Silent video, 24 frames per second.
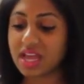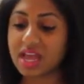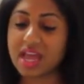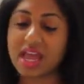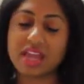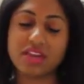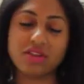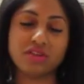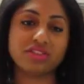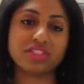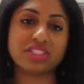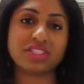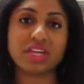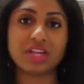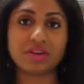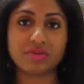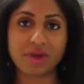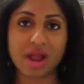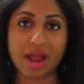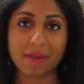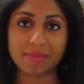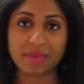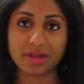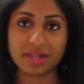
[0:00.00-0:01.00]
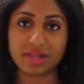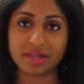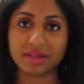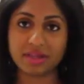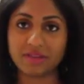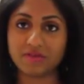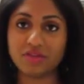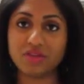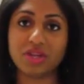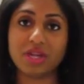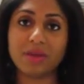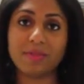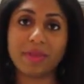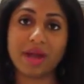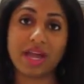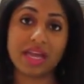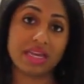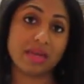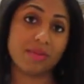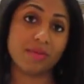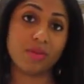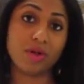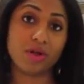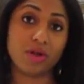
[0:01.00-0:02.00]
and you'll just unwrap it. If you can
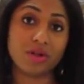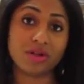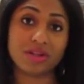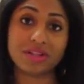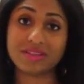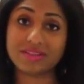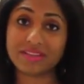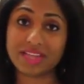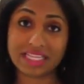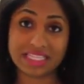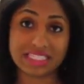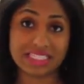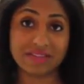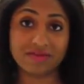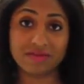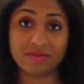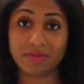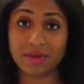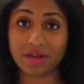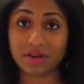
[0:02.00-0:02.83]
buy it in bulk, that's even